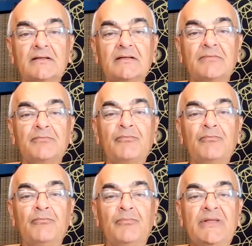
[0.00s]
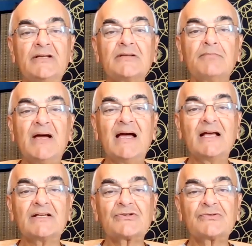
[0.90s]
there is a
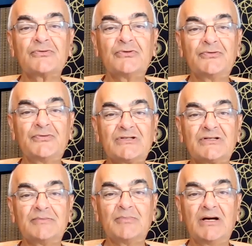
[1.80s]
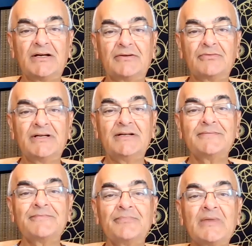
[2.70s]
mass for the physical body,
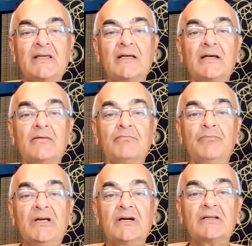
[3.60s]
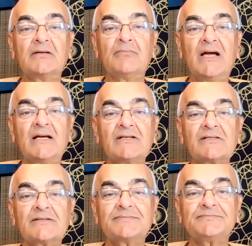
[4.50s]
right? Bigger the
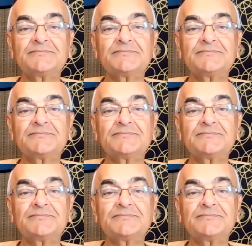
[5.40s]
mass,